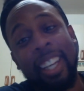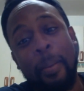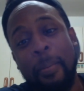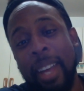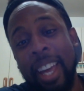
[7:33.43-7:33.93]

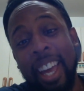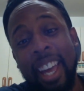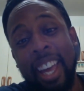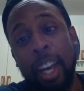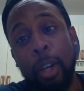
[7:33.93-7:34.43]

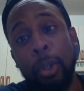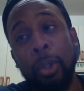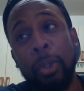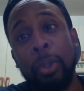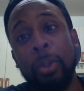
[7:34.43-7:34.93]
Man,
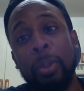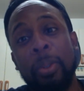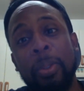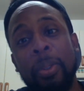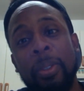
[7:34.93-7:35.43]
ooh.
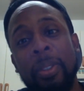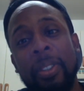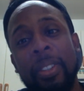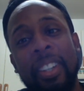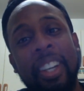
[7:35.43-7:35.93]

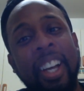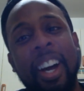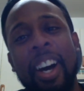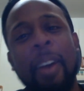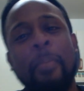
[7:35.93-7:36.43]

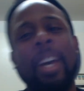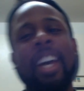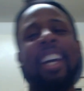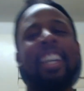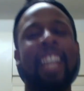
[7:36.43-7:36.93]
Oh
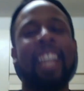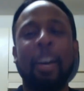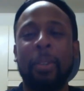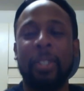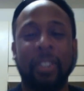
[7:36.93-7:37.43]
man, that
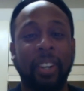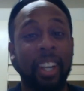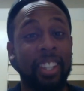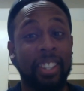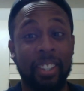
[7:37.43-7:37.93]
was
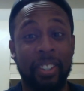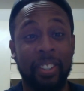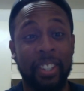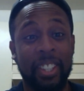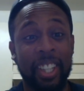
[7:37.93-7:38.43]
crazy.
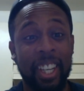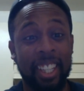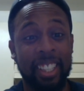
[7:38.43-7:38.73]
Shit.